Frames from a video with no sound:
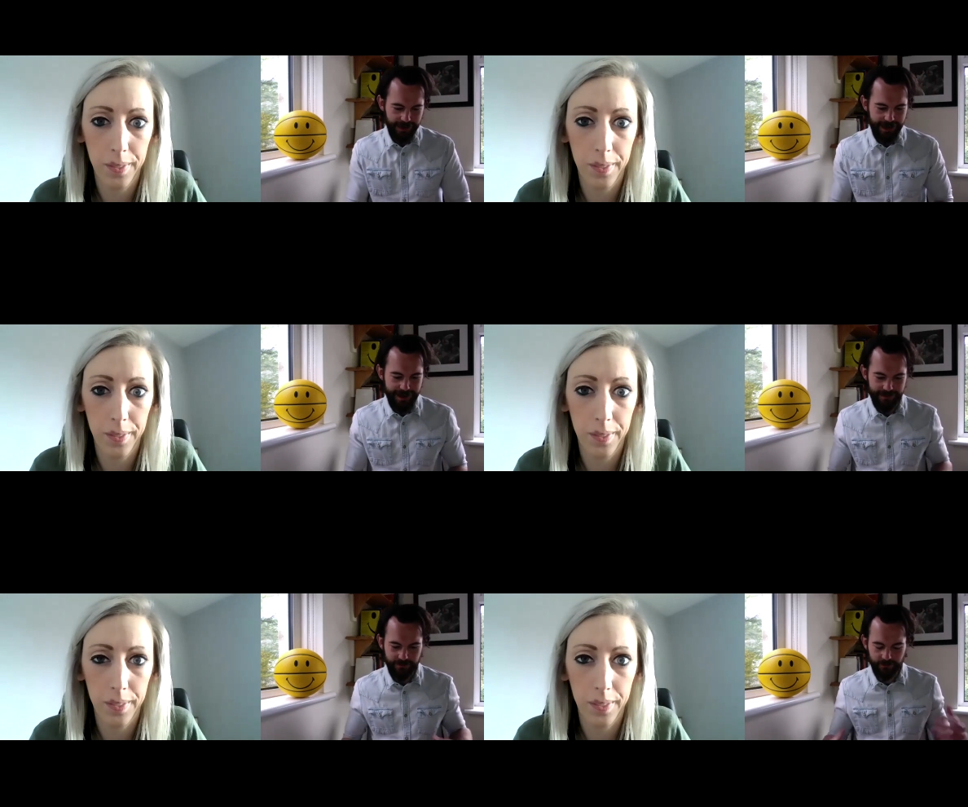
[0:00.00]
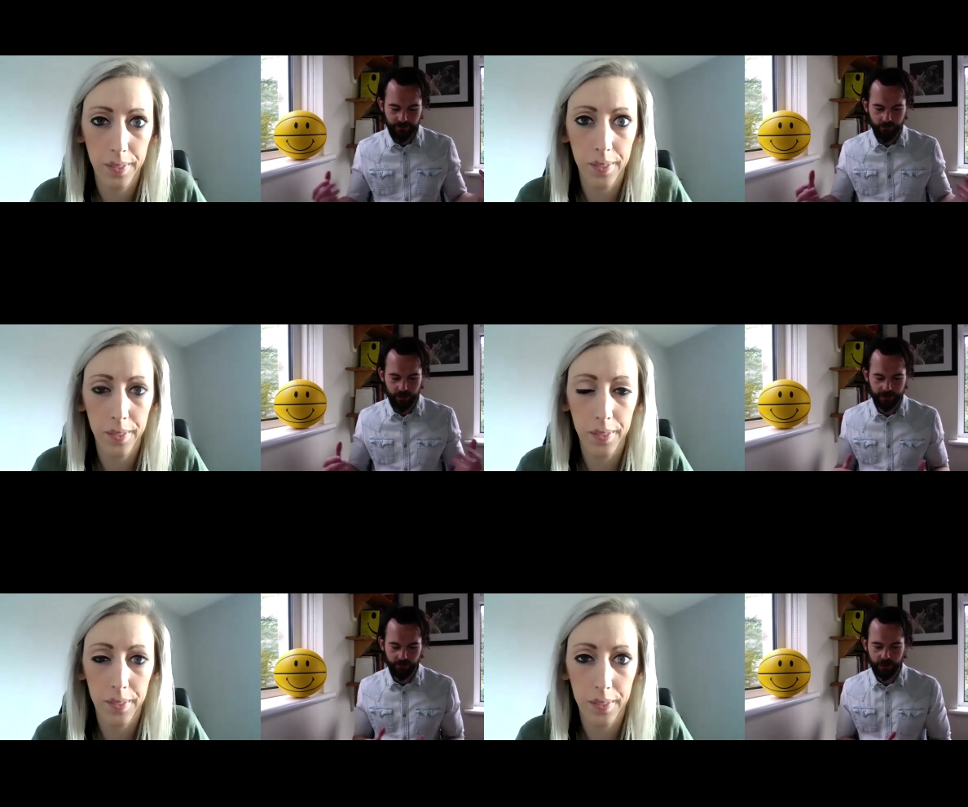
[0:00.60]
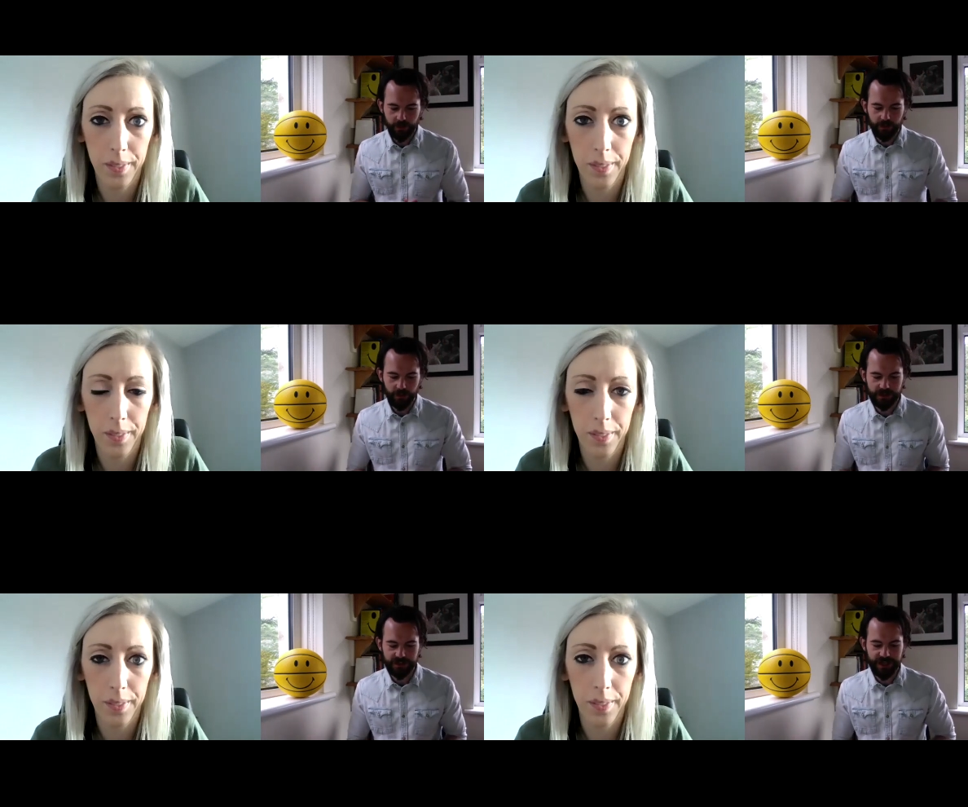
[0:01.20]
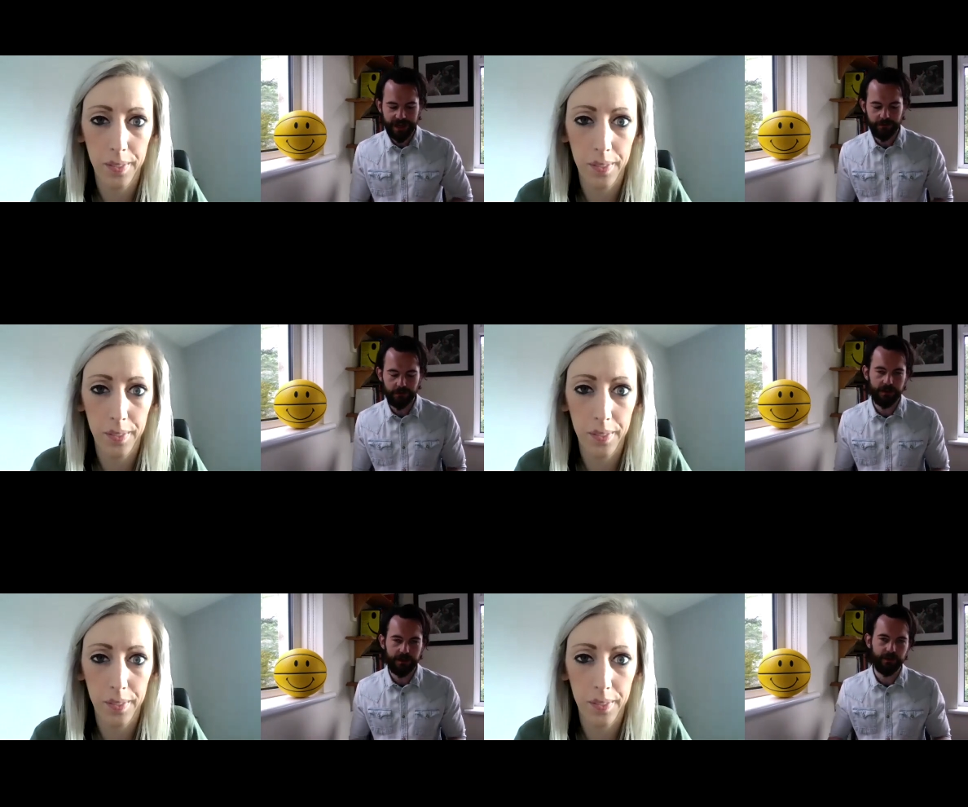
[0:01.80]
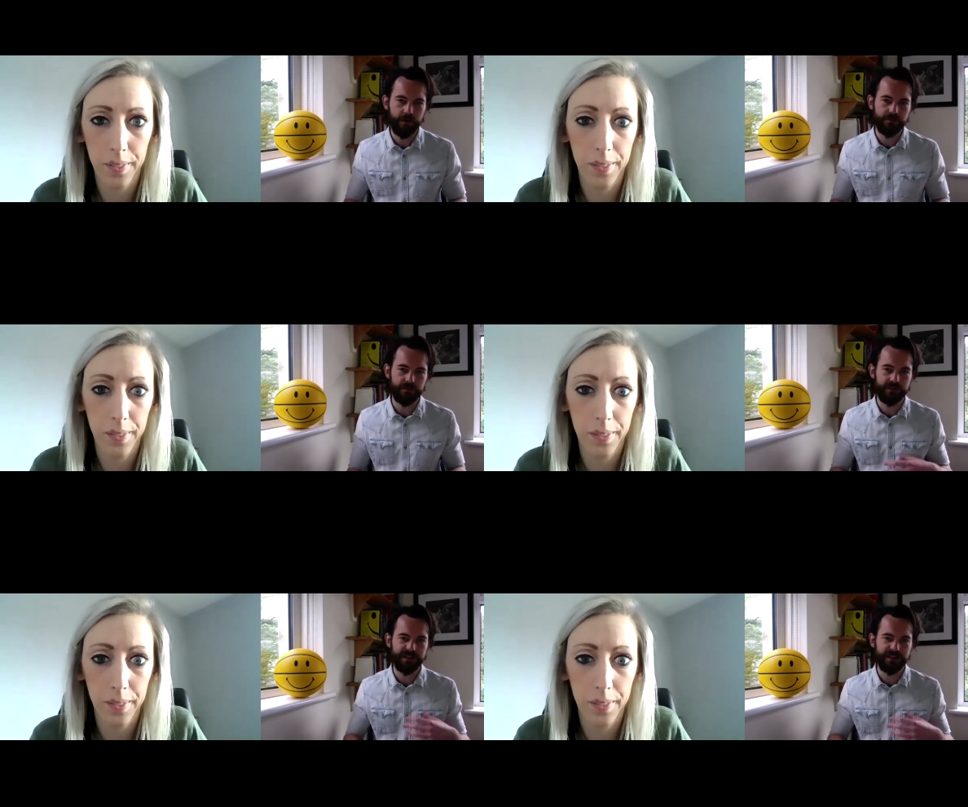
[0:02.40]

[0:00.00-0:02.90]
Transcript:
Speaker 1: um, like, what are your thoughts in general in terms of the